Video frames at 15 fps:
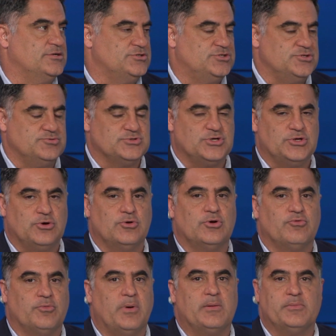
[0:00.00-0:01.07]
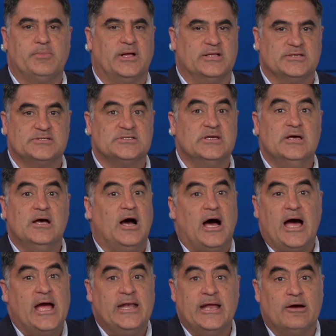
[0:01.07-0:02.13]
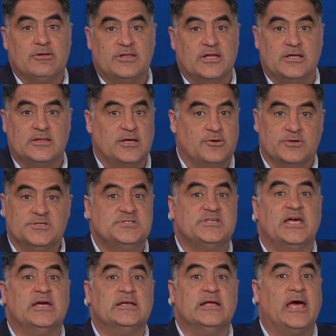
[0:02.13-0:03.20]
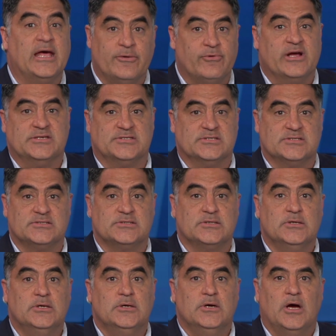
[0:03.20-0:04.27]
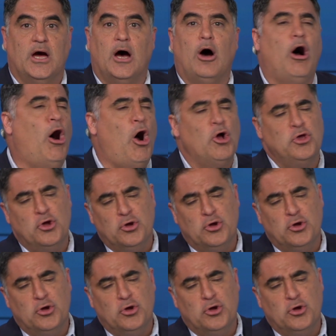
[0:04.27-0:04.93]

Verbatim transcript: she was going to go into Republican politics, I now think they're insane and racist. Uh, oh, you